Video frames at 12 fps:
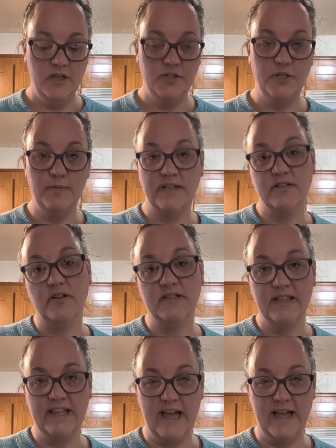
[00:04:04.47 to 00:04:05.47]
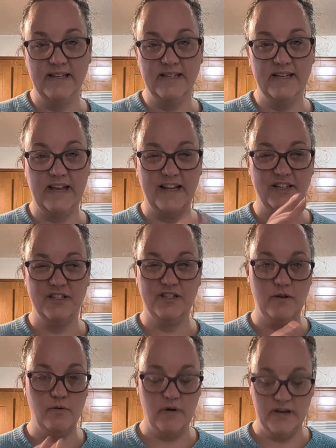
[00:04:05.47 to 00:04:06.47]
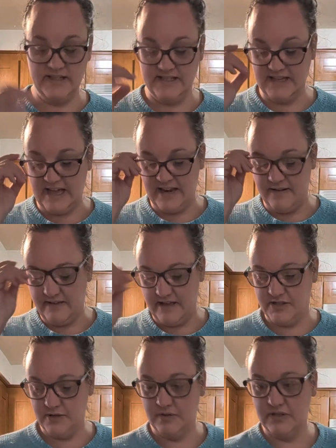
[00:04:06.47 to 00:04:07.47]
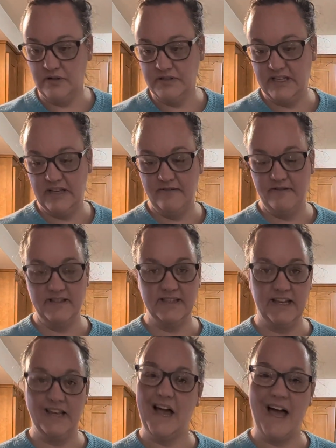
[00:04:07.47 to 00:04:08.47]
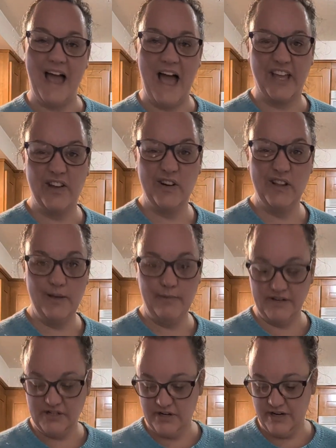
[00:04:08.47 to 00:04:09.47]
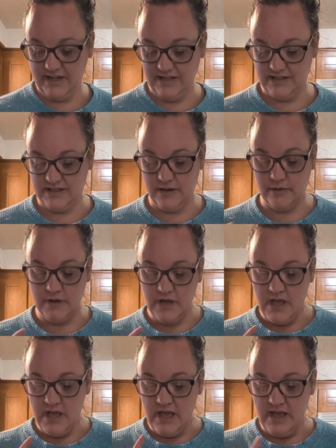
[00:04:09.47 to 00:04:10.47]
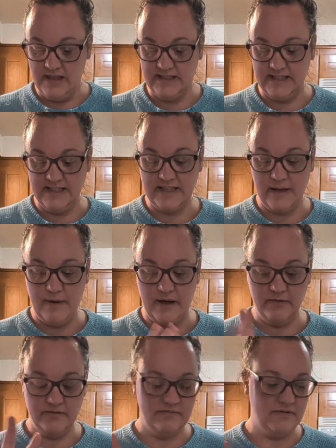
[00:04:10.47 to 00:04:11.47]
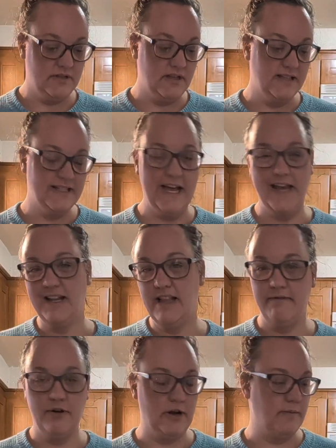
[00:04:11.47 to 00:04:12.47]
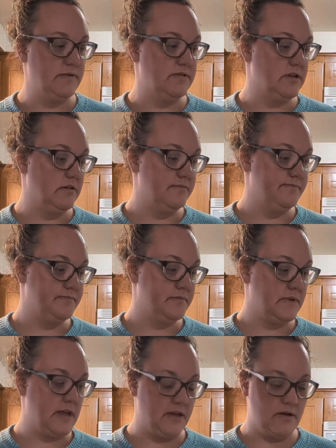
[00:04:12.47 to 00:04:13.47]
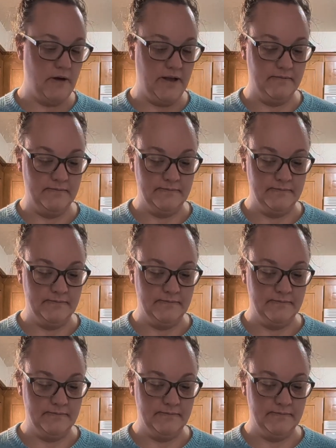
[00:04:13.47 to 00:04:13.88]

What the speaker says: do my salt at the end and I just don't want it to kind of get too salty if it's like not accurately measuring it. So this is about 10-11 grams of salt. Okay, go ahead.